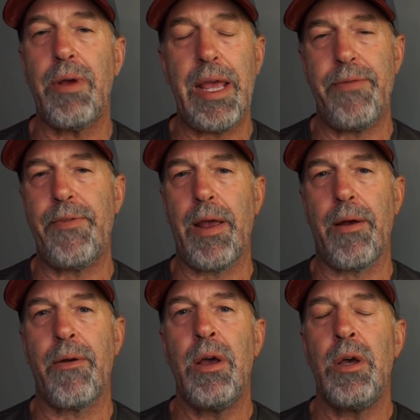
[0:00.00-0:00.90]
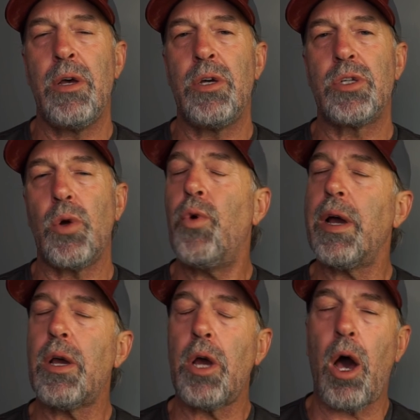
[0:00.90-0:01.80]
in there. So
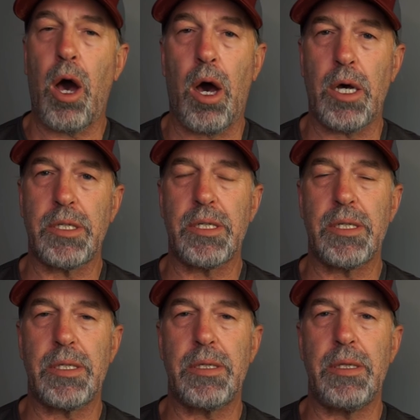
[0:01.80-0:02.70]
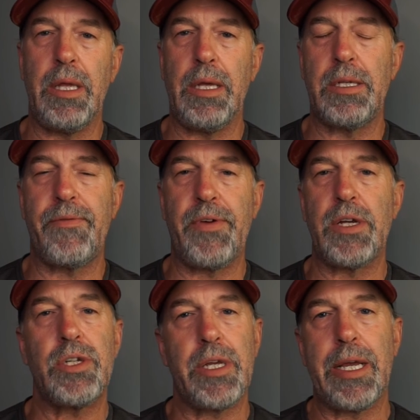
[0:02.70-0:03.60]
what causes these
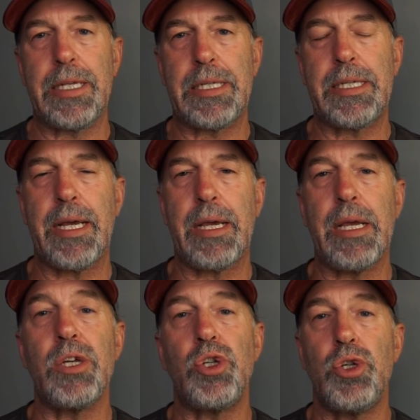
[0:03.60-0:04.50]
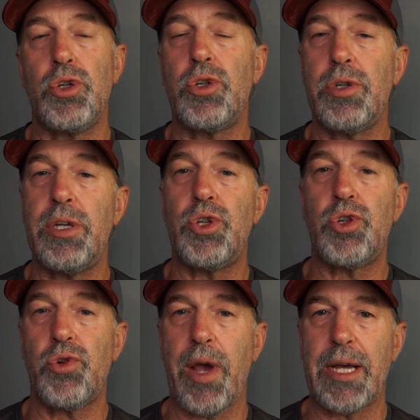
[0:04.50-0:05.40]
fish to get sick is usually
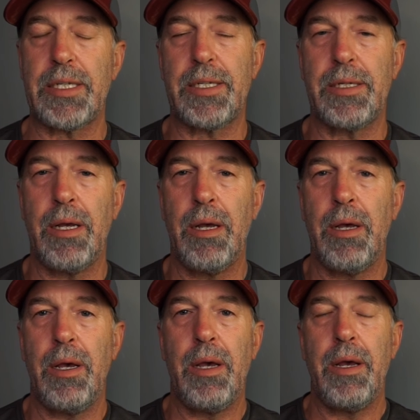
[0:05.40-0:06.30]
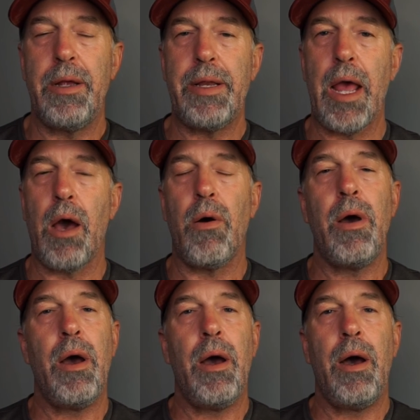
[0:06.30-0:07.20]
stress. Now,
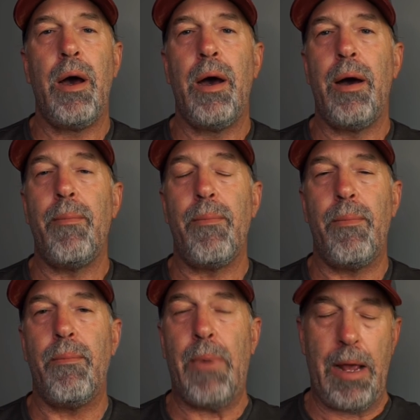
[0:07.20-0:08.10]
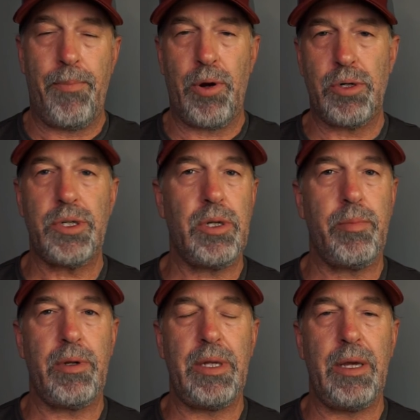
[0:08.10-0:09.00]
my personal
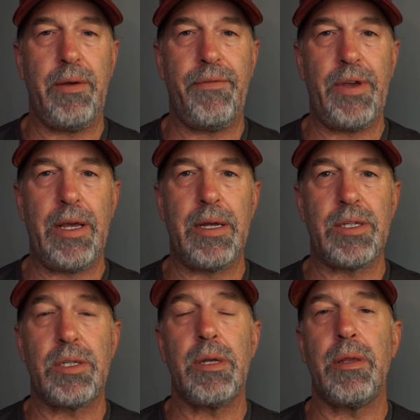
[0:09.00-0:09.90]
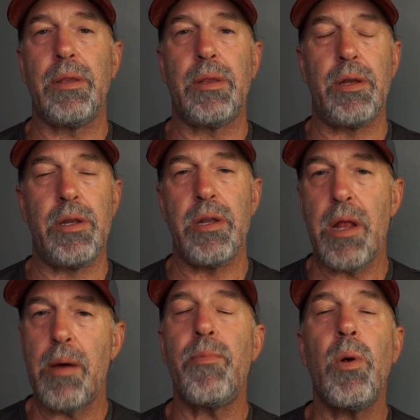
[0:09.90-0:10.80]
belief is the
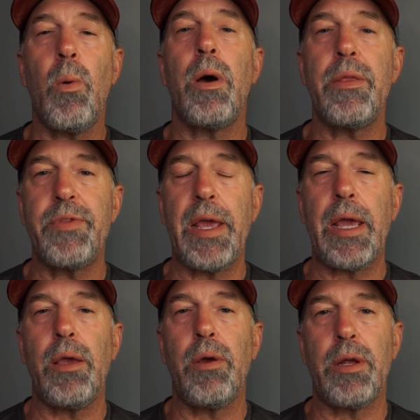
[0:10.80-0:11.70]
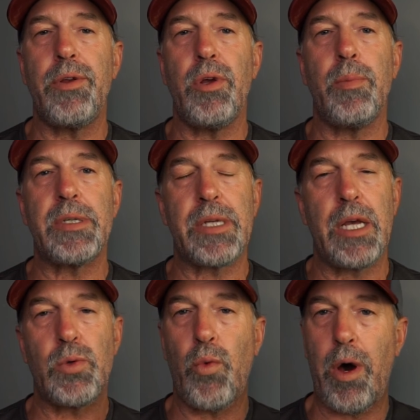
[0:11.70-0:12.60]
number one thing you can do
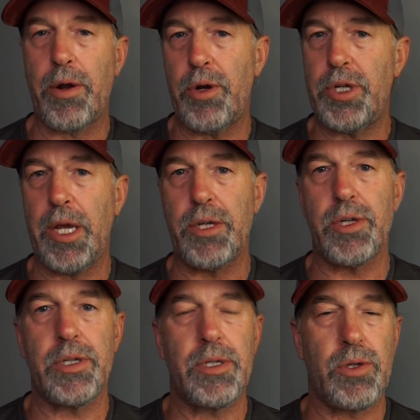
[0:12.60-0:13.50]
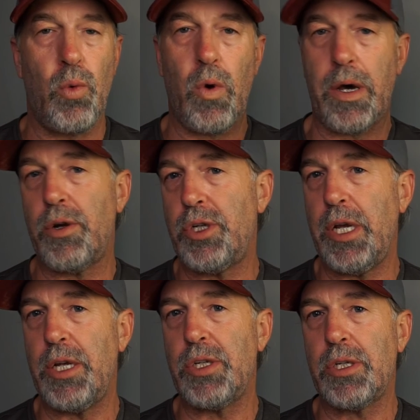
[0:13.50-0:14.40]
besides water changes, so water
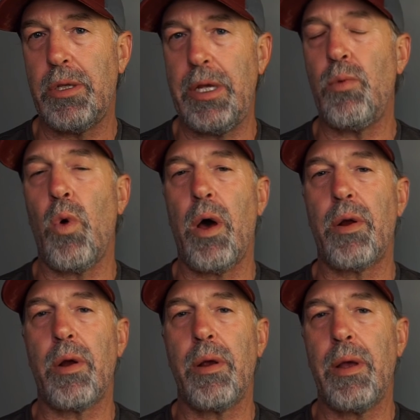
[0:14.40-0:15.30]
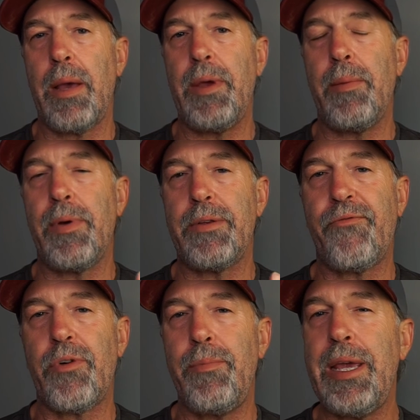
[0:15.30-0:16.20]
changes, clean water, I mean, but
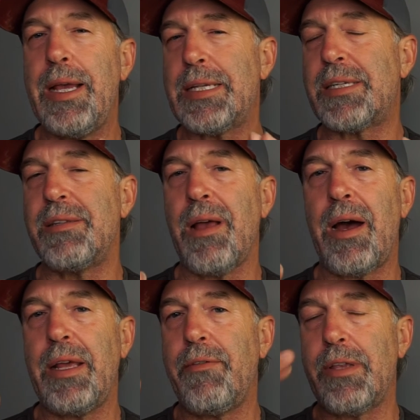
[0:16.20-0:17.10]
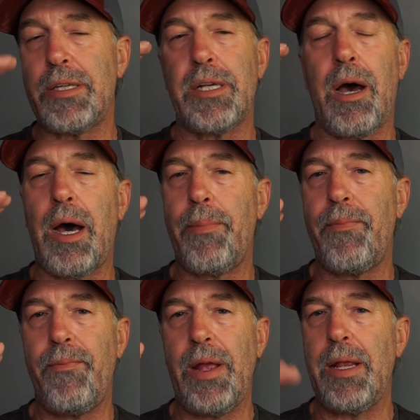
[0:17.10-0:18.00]
for me, it's not even the top
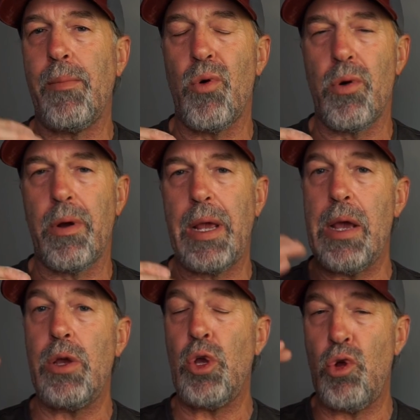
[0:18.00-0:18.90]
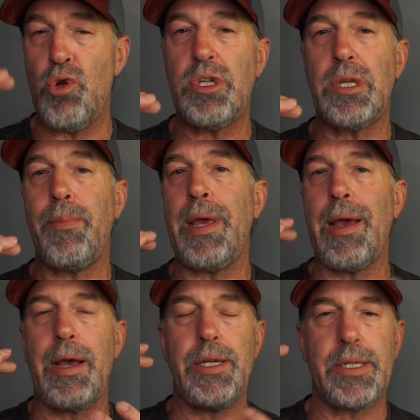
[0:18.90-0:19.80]
anymore. It used to be,
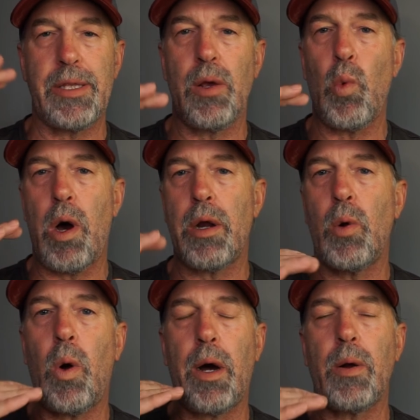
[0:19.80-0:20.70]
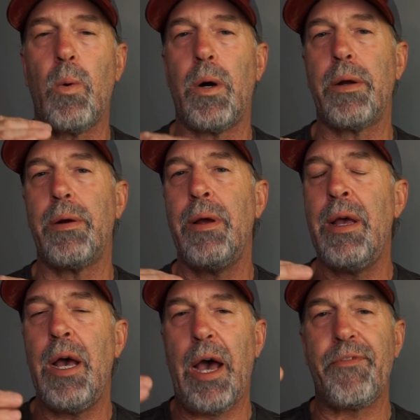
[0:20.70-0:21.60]
I used to think water.
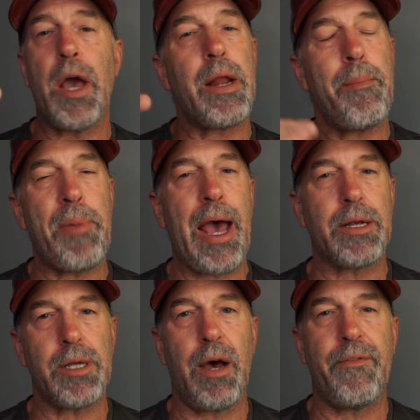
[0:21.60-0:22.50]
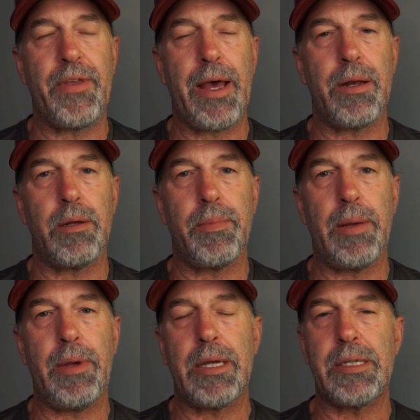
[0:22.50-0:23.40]
I've kind of backed off of that a little bit
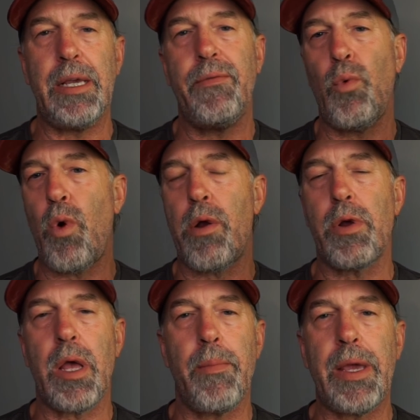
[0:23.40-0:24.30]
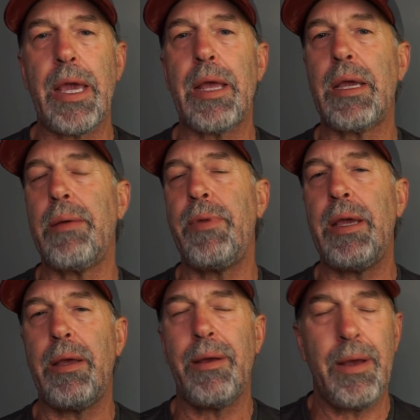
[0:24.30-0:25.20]
because even water coming in can be,